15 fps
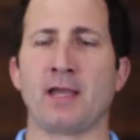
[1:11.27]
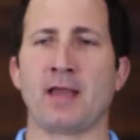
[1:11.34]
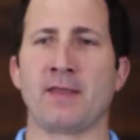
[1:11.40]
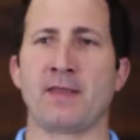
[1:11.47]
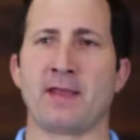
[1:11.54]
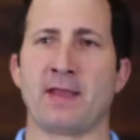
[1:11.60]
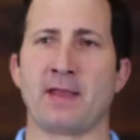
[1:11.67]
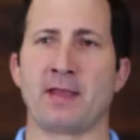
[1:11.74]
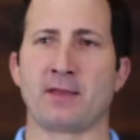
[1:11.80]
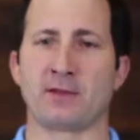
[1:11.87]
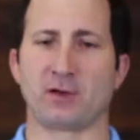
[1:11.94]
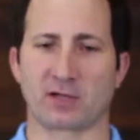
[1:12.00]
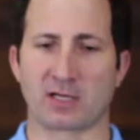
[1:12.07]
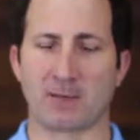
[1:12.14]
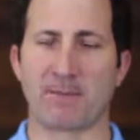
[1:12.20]
And then
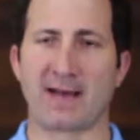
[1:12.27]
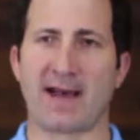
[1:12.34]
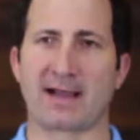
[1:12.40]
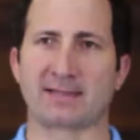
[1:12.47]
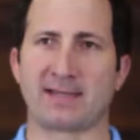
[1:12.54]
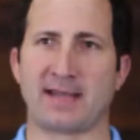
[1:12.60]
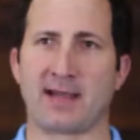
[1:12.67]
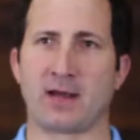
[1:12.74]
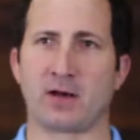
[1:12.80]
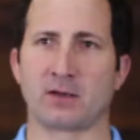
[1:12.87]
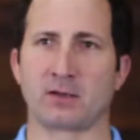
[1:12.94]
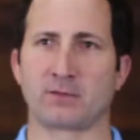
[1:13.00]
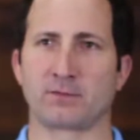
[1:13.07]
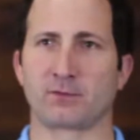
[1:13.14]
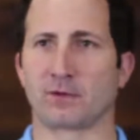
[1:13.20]
they'll come back
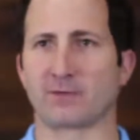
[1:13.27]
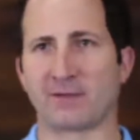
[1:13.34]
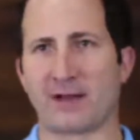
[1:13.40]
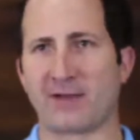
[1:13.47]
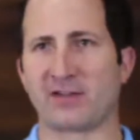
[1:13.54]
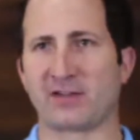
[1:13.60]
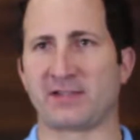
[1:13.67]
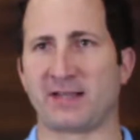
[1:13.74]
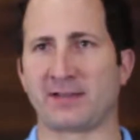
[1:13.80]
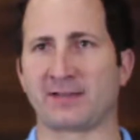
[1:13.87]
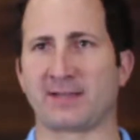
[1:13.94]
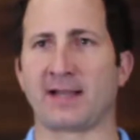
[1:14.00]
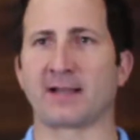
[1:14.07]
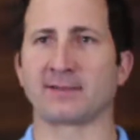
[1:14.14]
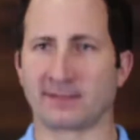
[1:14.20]
down for 5 to 10
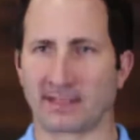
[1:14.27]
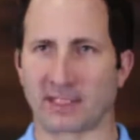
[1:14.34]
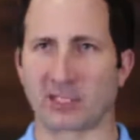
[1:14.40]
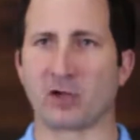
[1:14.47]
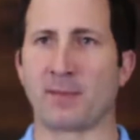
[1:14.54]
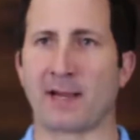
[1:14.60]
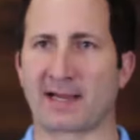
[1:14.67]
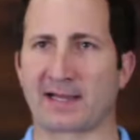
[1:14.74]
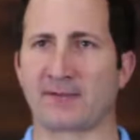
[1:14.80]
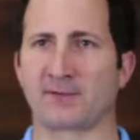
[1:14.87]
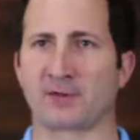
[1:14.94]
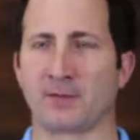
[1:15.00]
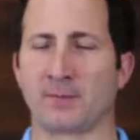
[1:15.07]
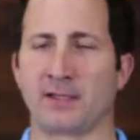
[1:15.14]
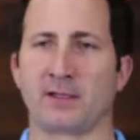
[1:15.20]
seconds, then go back up
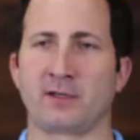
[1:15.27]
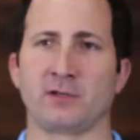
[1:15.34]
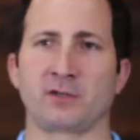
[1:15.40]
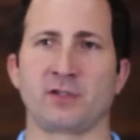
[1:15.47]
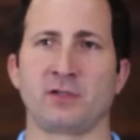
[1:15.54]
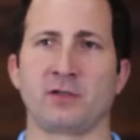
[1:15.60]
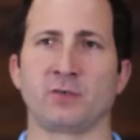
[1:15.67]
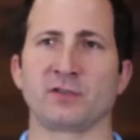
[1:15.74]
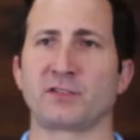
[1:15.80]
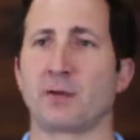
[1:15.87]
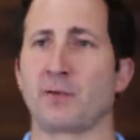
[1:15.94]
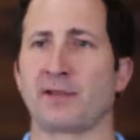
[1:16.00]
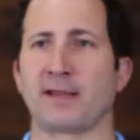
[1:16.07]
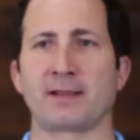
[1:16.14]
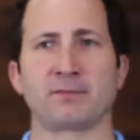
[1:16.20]
for a minute or two. And we'll
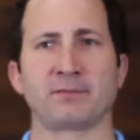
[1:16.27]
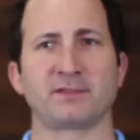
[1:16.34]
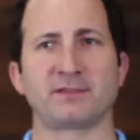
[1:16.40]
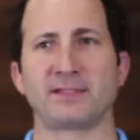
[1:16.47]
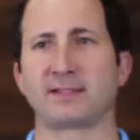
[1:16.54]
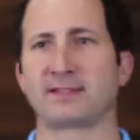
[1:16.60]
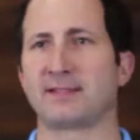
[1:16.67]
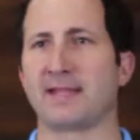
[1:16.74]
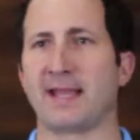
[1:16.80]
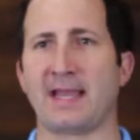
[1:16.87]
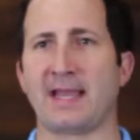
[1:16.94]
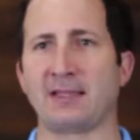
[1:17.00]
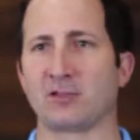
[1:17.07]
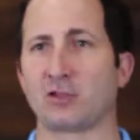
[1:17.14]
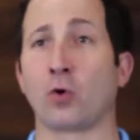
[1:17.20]
start with like 6 to
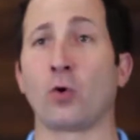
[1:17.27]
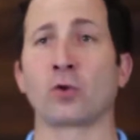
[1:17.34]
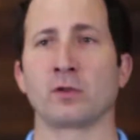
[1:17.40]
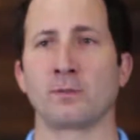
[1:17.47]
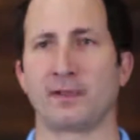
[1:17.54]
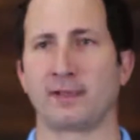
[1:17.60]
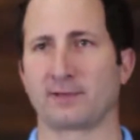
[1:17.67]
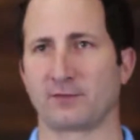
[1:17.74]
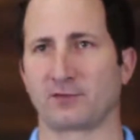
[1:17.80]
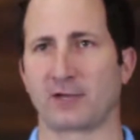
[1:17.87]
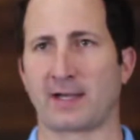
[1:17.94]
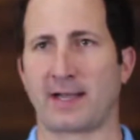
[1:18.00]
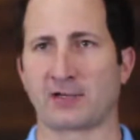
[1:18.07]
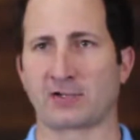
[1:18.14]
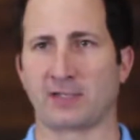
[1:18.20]
8 total minutes of
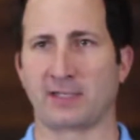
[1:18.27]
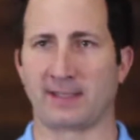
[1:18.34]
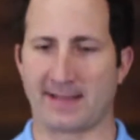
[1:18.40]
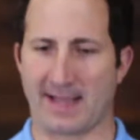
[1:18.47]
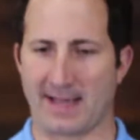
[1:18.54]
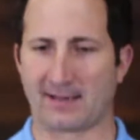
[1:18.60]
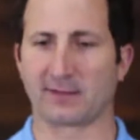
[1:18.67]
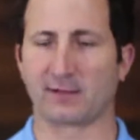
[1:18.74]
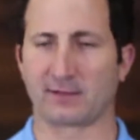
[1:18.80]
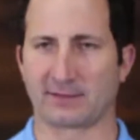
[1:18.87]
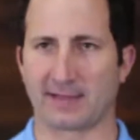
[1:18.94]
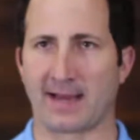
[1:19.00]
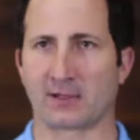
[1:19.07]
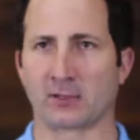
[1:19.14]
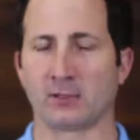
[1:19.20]
traction in that
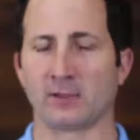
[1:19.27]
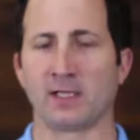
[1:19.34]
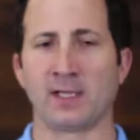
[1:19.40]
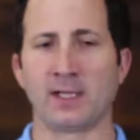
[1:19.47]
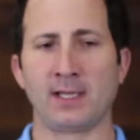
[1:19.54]
cycle.